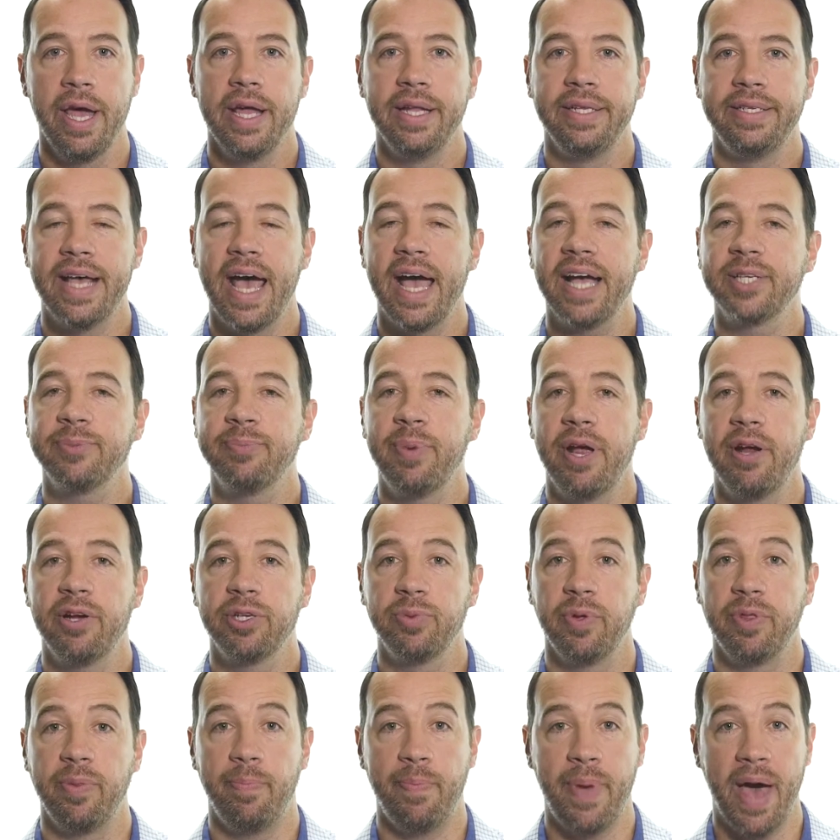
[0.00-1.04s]
Taxpayers
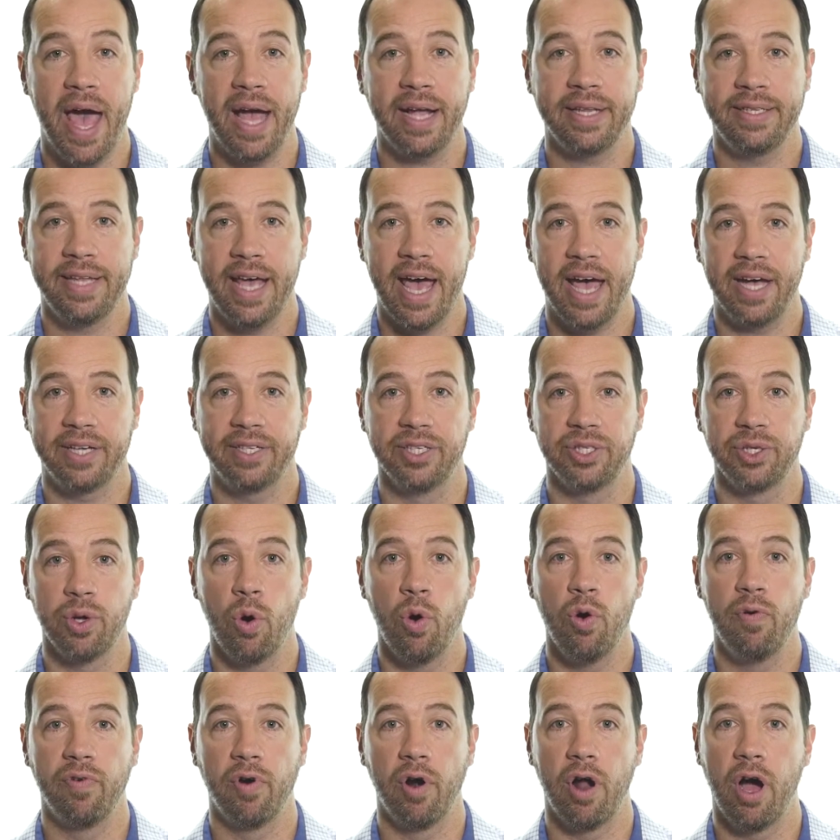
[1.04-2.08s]
with back taxes
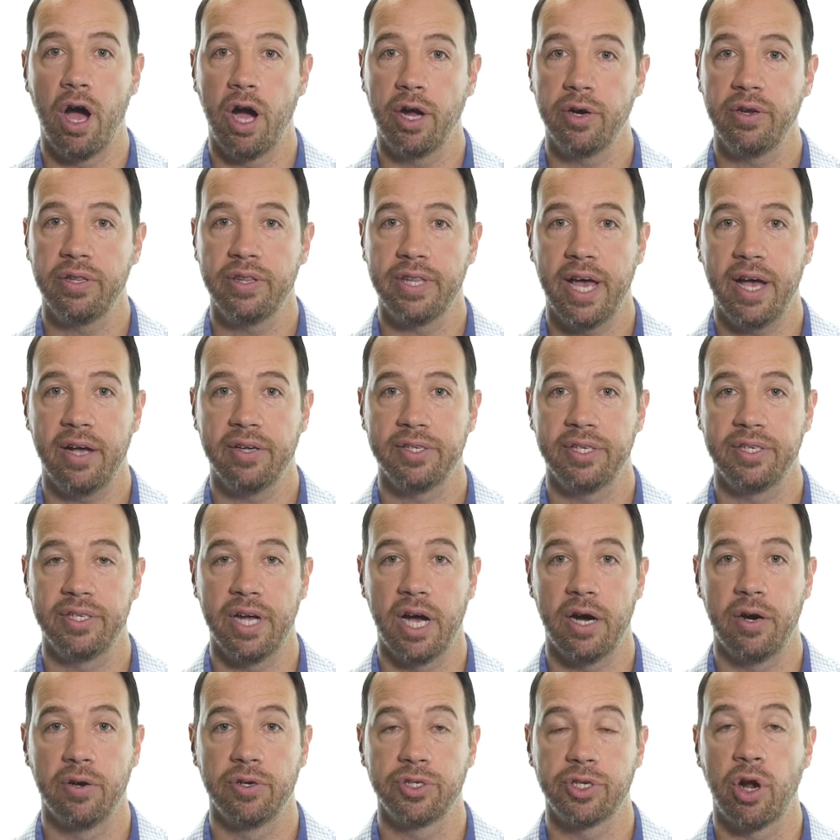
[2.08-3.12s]
over
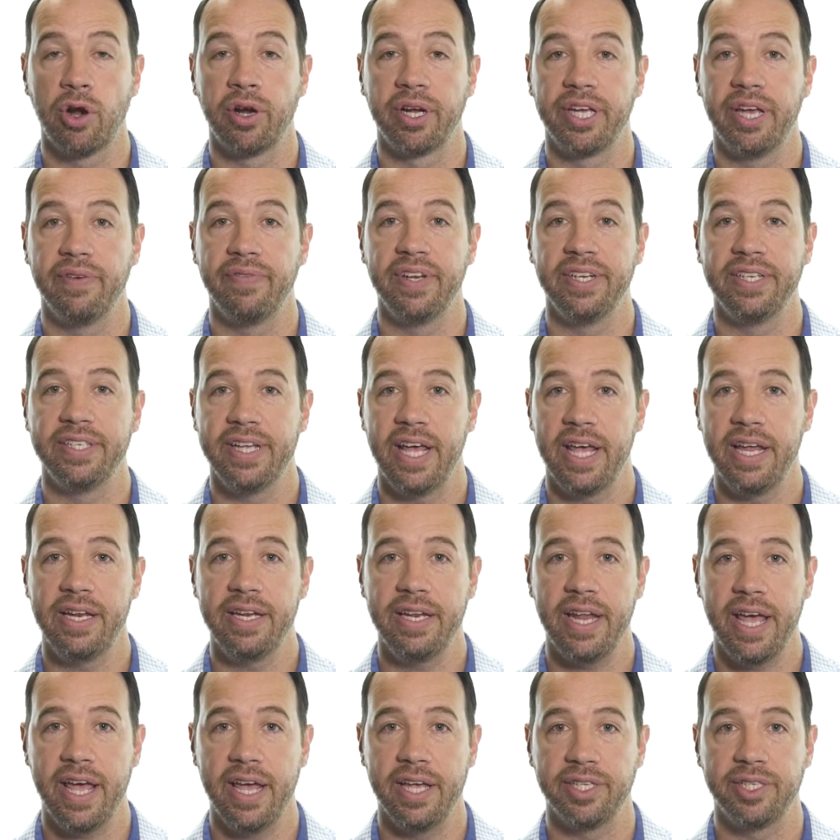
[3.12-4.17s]
$100,000 are given 10
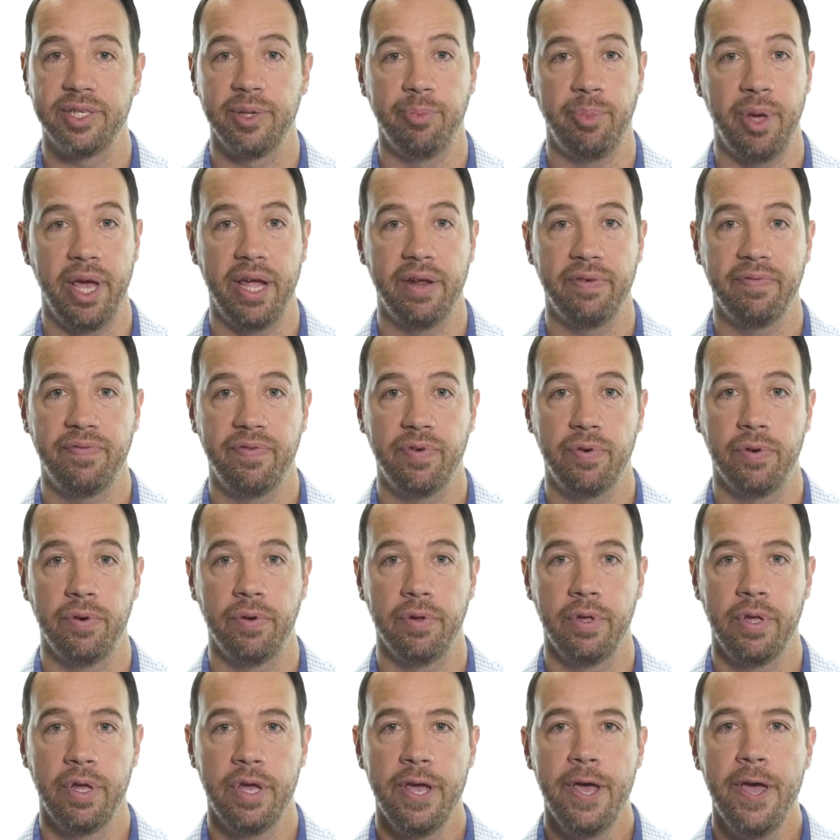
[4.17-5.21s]
days to pay in full.